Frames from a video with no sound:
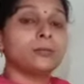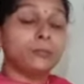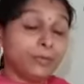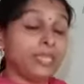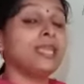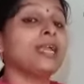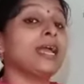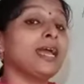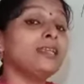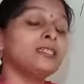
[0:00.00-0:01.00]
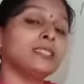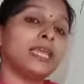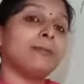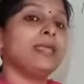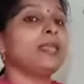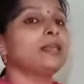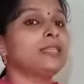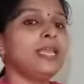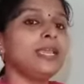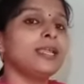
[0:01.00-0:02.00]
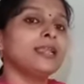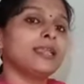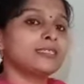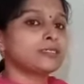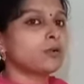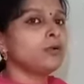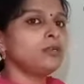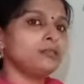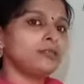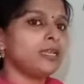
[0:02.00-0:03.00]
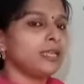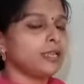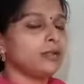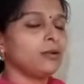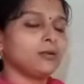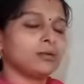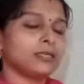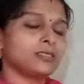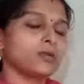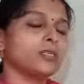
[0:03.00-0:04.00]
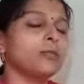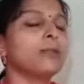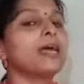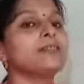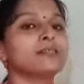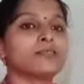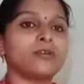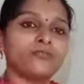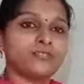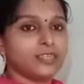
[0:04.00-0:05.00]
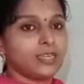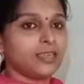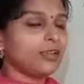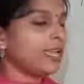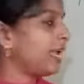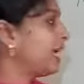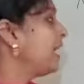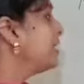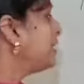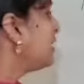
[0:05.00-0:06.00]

beak, and they make the nest on tree or nest on the branches of tree. Okay, the